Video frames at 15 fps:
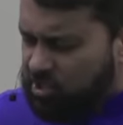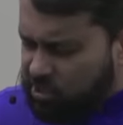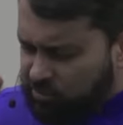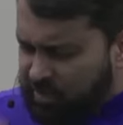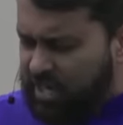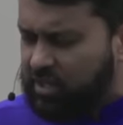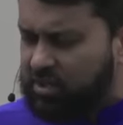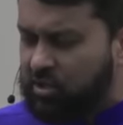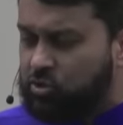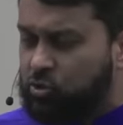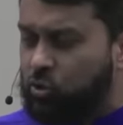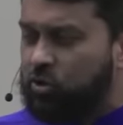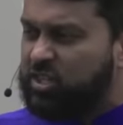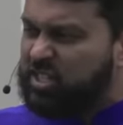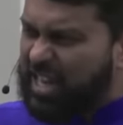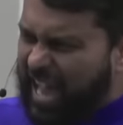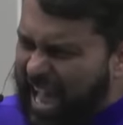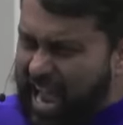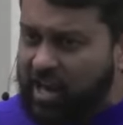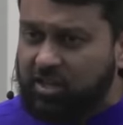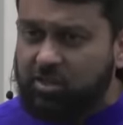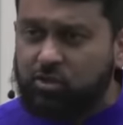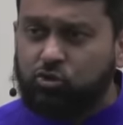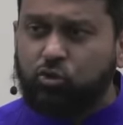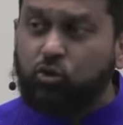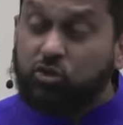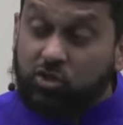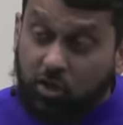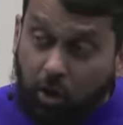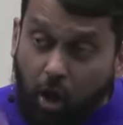speak the truth, to act the
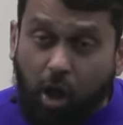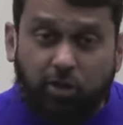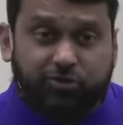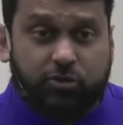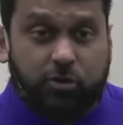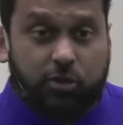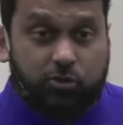truth, to call to the